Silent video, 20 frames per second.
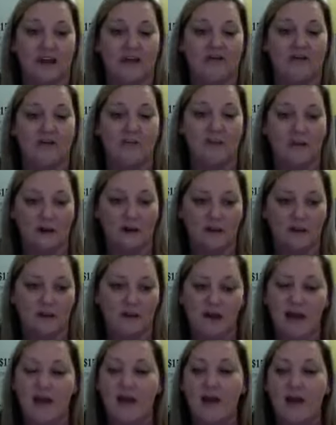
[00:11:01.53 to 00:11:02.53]
every month.
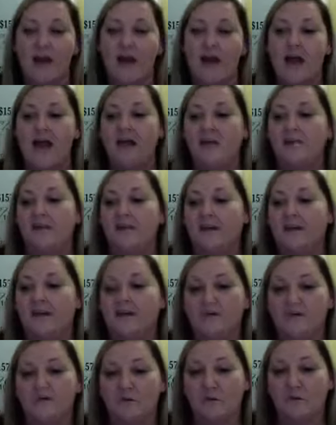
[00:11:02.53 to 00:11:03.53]
If
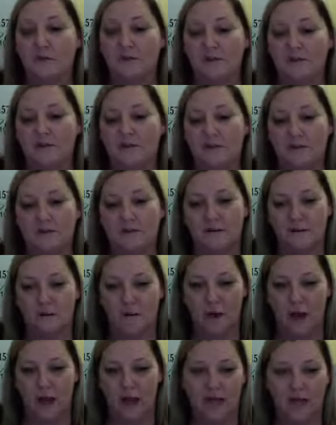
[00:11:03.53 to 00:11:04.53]
there's a will, there's a
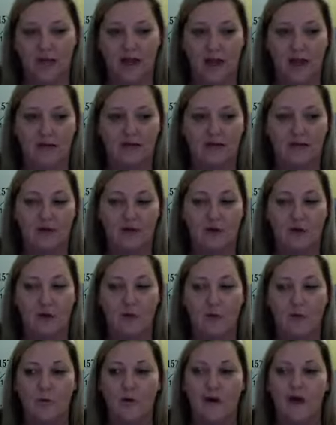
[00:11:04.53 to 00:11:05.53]
way. And
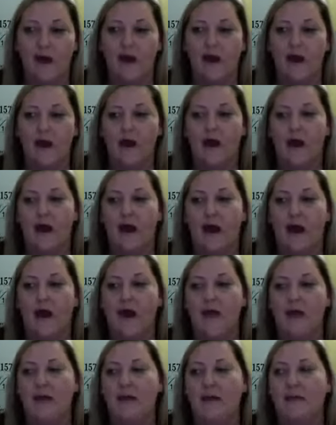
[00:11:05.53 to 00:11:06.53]
so
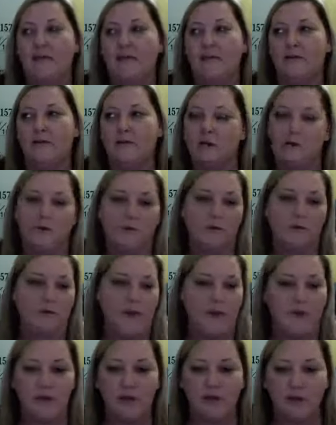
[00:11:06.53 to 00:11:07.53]

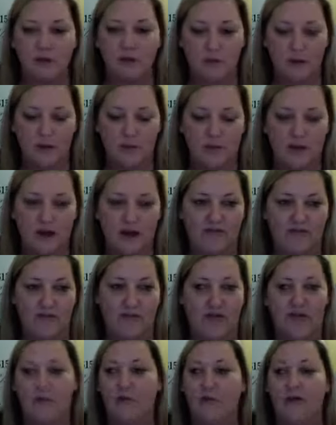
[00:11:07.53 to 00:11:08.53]
maybe you don't want a private
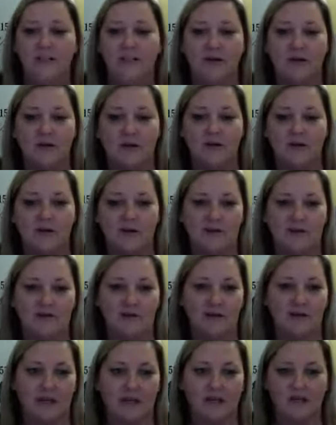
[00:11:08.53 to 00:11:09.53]
label. I talked to
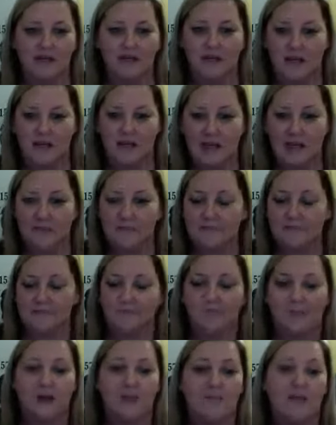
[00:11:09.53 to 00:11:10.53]
another lady today.
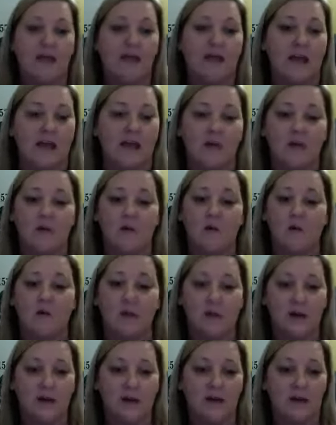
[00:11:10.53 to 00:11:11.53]
I'm like, hey, you are
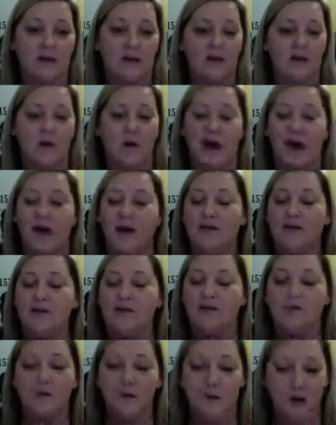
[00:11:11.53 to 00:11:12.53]
brand new. I
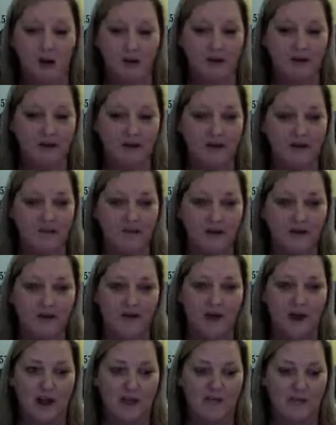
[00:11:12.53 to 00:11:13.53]
do not
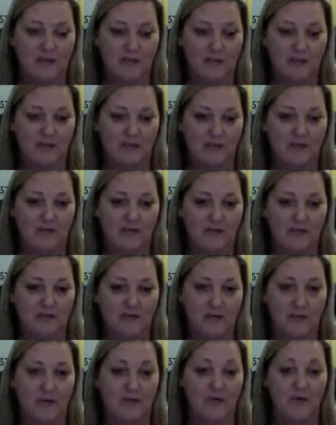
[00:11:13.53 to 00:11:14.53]
recommend private labeling for
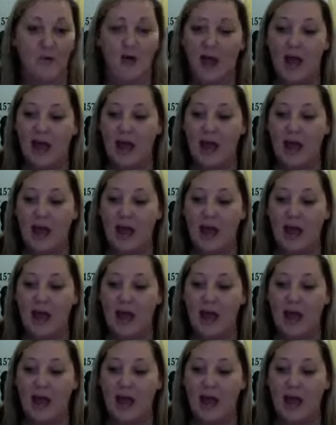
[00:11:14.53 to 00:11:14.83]
you.